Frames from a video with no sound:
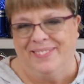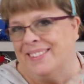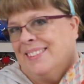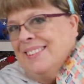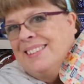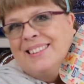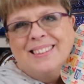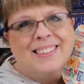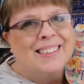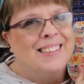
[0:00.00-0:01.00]

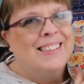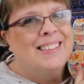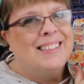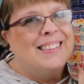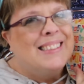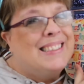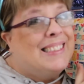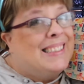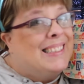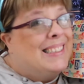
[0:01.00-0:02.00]
(no one is talking)